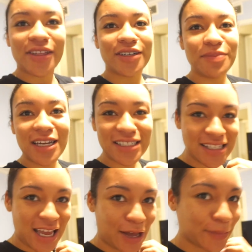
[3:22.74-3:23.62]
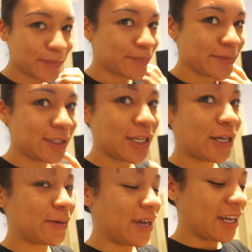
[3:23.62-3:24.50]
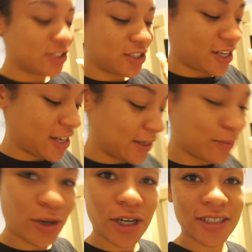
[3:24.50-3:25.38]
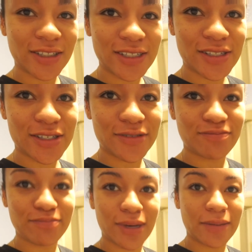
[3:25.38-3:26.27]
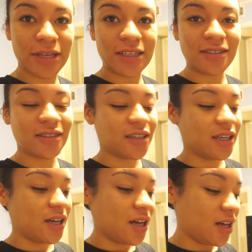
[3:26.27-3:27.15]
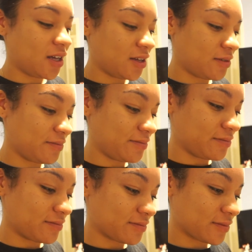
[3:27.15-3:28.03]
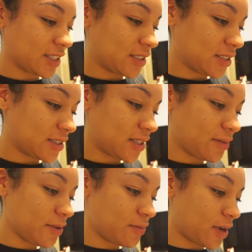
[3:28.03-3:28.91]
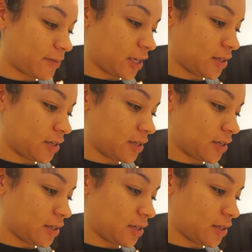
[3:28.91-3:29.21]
30 minutes now. You know, hashtag brawless bumming. Tell me why my